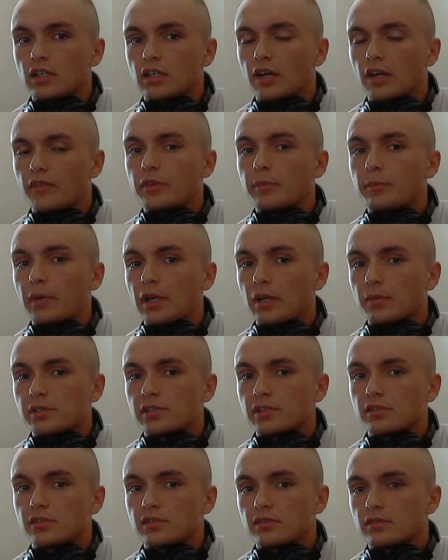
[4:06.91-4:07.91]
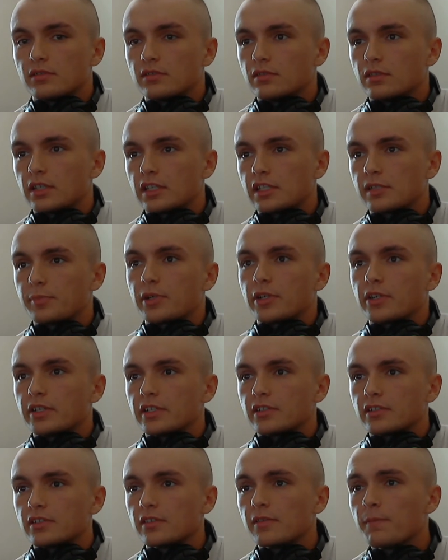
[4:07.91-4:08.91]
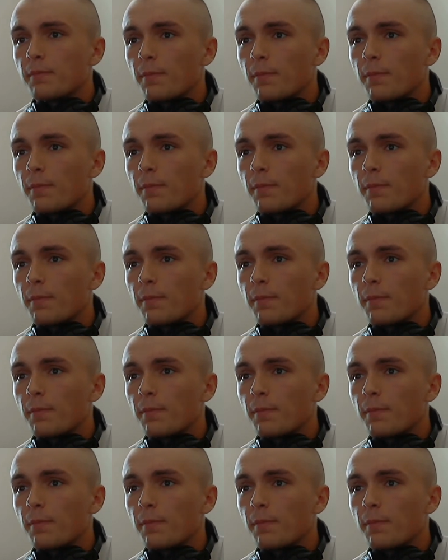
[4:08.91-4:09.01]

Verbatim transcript: of the MEPS experience.